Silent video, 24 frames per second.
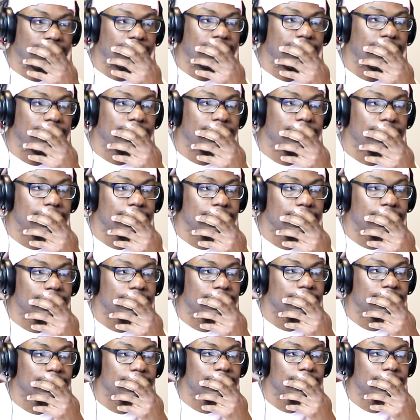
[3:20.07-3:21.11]

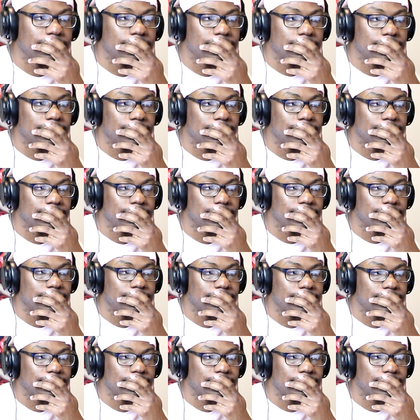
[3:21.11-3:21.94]
No one is speaking in this clip.